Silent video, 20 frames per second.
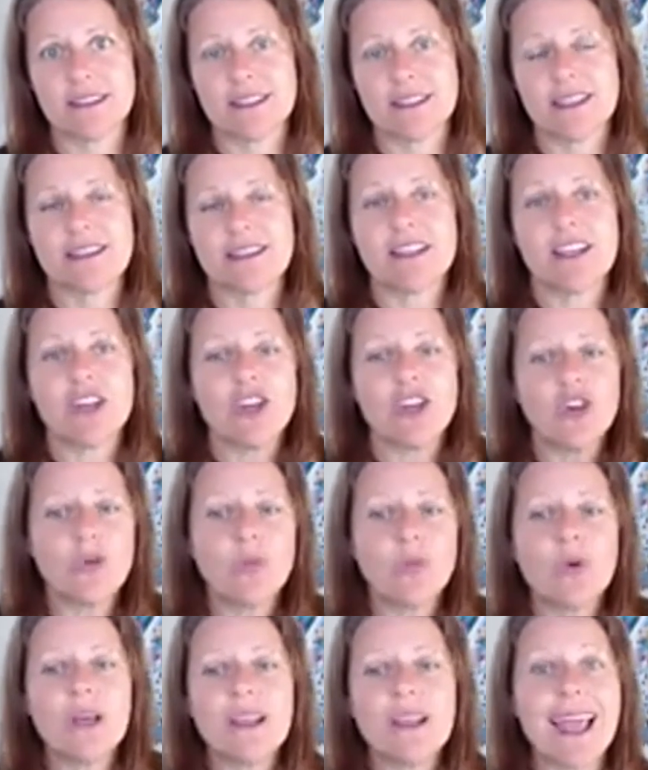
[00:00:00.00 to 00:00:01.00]
then you
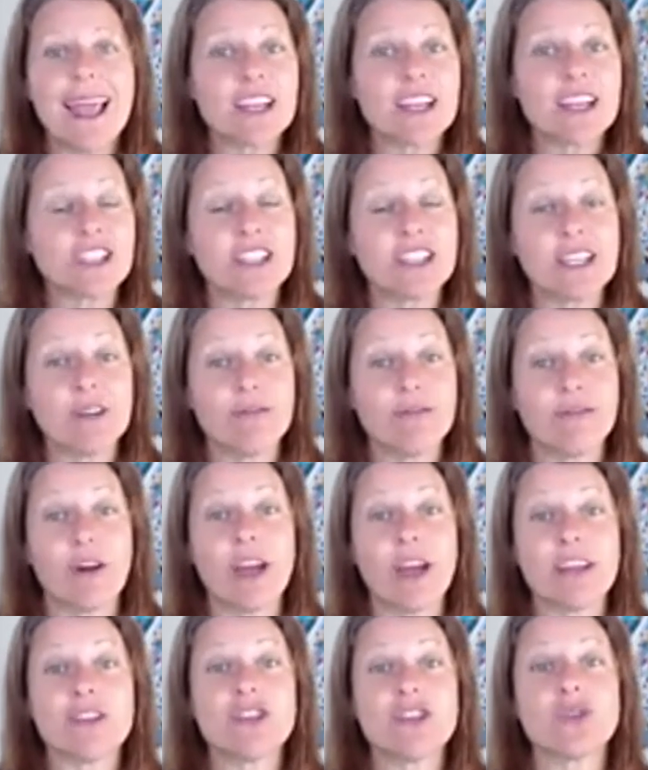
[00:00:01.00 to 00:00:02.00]
will actually
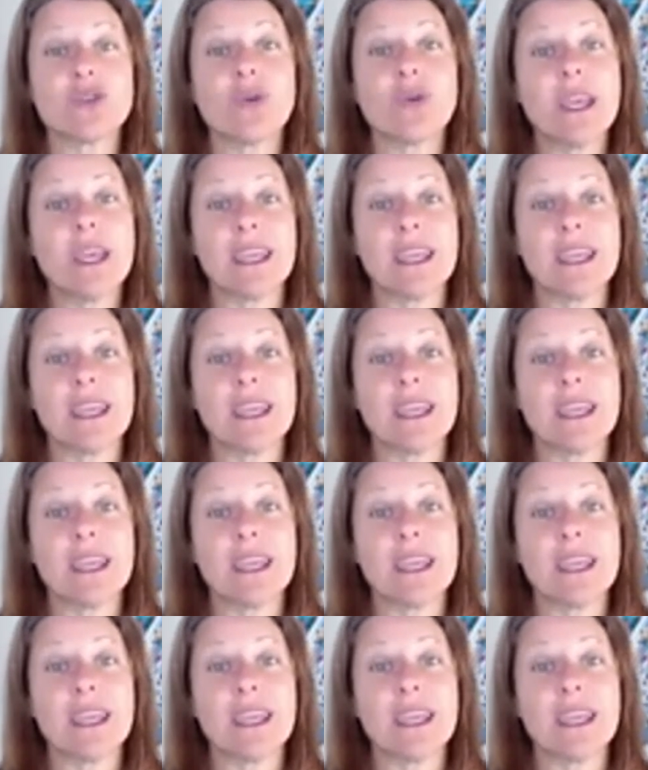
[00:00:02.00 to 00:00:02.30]
find joy